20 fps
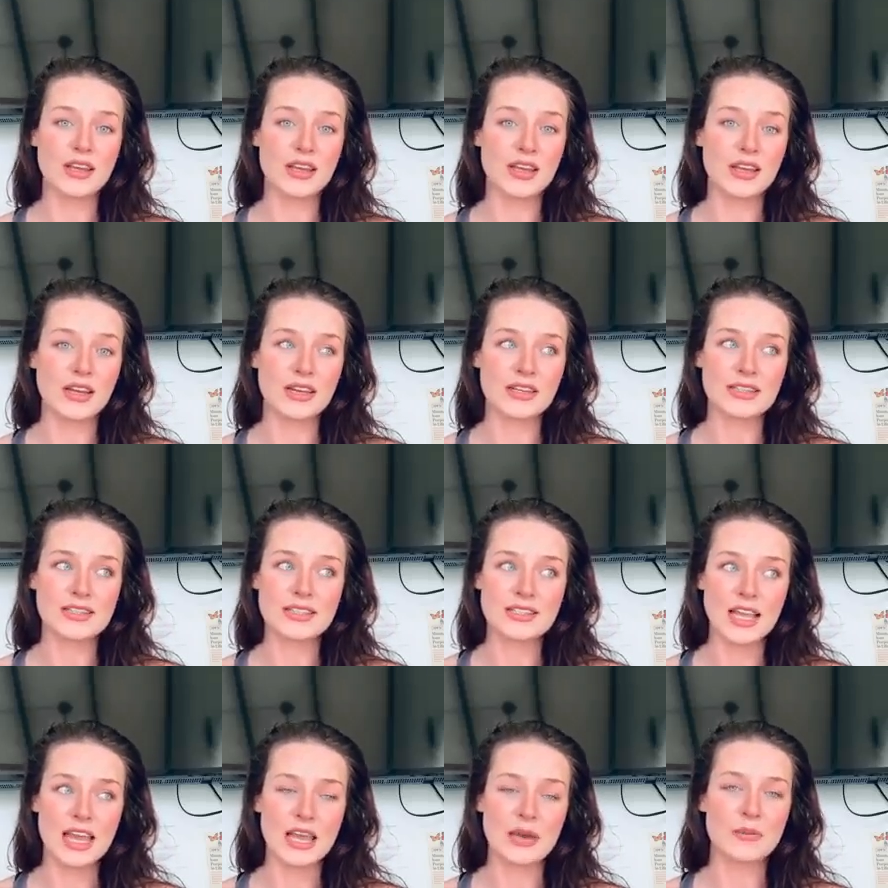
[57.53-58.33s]
in a
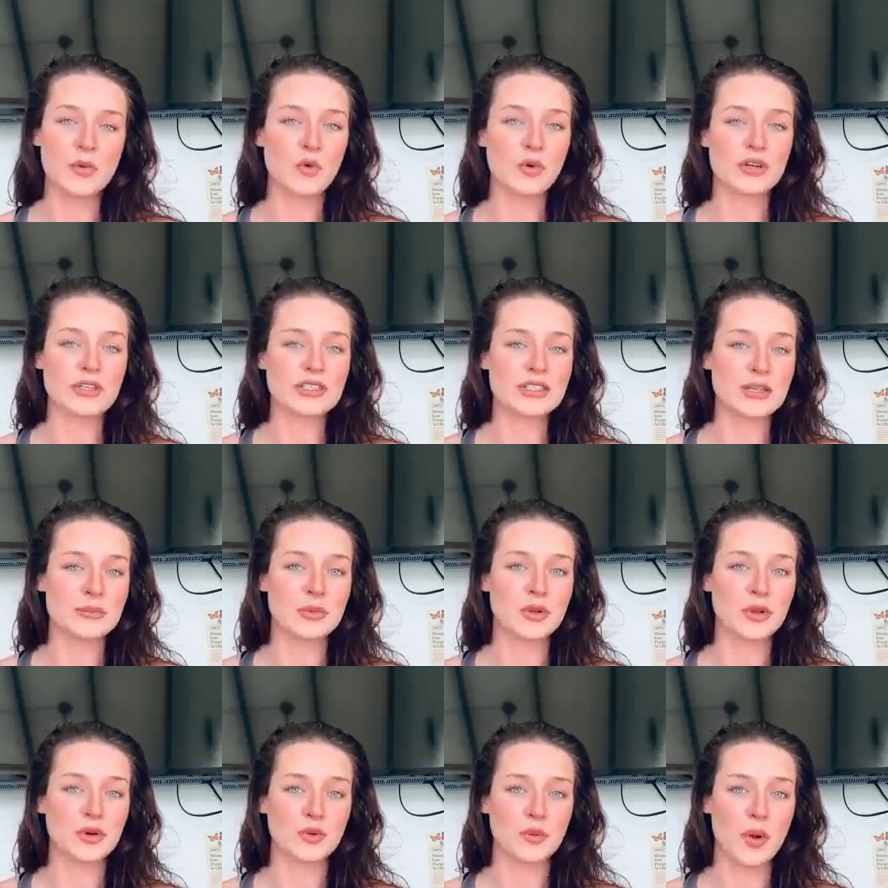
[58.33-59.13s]
same or
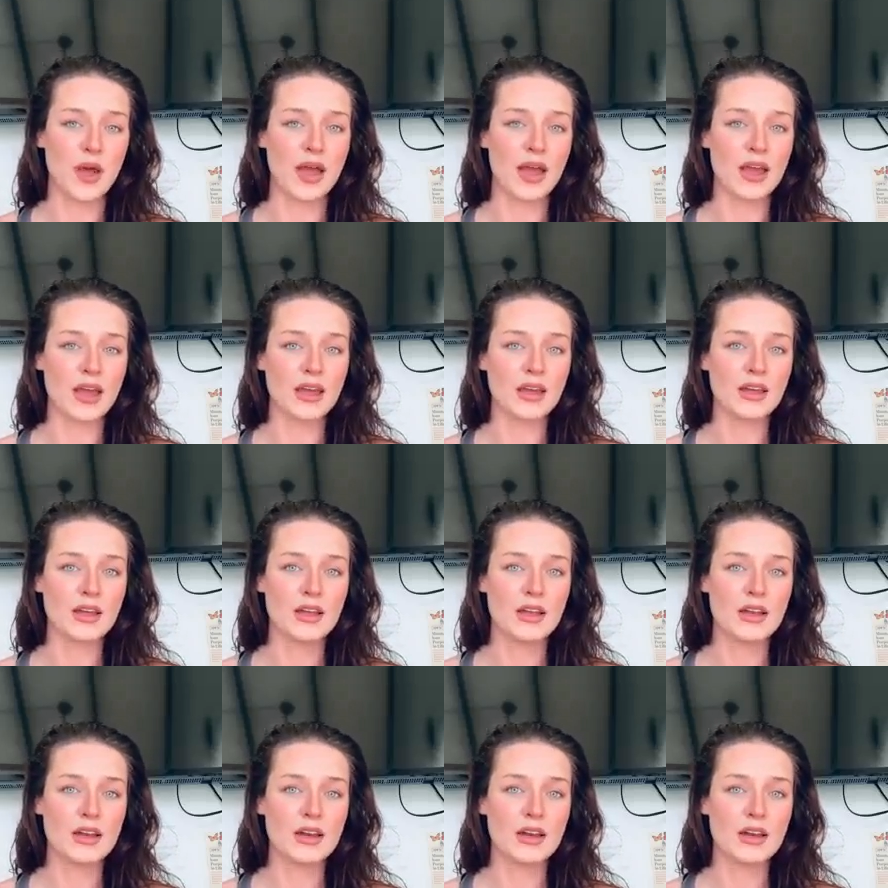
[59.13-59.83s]
similar way.